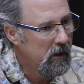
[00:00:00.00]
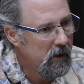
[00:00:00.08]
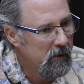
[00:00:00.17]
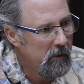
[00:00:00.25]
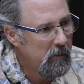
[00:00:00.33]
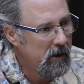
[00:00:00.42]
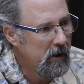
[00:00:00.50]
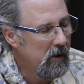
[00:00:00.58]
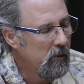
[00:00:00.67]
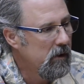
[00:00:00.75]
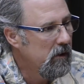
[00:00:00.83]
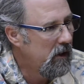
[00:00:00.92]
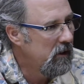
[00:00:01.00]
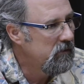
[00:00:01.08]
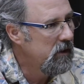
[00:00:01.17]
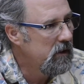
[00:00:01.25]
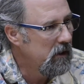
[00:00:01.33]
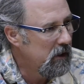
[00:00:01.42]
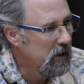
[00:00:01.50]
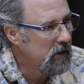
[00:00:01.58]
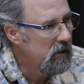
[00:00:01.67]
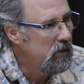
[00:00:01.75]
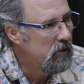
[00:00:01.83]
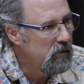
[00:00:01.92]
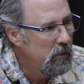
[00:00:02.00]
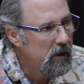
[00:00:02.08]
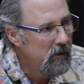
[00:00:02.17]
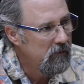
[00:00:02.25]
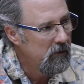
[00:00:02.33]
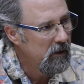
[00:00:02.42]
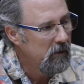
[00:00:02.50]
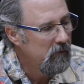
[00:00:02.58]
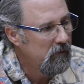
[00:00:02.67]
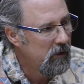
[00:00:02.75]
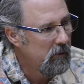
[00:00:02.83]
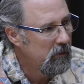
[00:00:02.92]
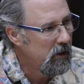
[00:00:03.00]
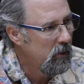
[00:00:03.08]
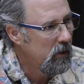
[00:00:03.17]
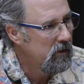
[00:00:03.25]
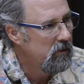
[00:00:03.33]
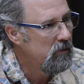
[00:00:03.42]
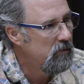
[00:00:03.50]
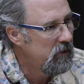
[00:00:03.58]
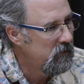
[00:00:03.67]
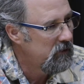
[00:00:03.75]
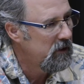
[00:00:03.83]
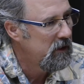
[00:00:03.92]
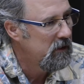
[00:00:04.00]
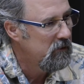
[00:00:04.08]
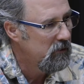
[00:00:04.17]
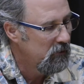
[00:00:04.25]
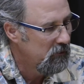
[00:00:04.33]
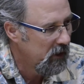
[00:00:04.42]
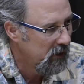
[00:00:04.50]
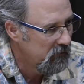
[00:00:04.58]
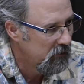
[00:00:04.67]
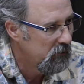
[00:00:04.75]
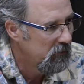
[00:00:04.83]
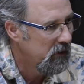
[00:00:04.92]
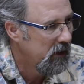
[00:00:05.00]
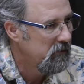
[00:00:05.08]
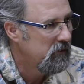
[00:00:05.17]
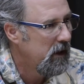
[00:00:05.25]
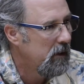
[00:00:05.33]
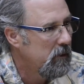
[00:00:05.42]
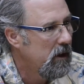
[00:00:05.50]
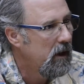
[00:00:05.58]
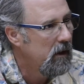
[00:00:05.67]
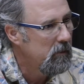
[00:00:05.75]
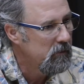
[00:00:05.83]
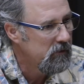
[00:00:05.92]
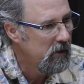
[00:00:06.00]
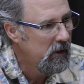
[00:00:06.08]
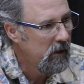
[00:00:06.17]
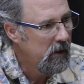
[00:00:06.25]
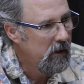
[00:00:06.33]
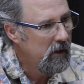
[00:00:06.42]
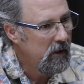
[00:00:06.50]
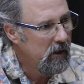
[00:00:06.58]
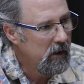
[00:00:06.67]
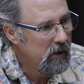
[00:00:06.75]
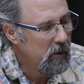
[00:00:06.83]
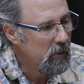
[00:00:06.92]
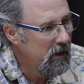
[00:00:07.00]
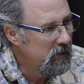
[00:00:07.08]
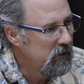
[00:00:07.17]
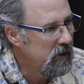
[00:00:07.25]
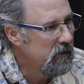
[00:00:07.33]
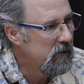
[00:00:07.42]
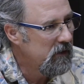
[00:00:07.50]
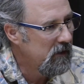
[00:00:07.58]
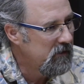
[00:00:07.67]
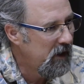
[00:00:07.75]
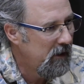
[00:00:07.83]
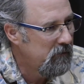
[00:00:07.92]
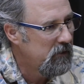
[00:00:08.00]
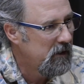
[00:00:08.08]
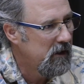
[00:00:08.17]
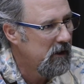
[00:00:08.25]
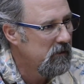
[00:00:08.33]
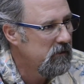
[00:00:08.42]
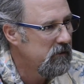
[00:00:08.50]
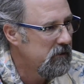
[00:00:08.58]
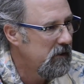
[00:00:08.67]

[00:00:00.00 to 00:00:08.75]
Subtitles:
they may not realize they can get a huge benefit from going to 15 2525 type columns. You might think that that's half the analysis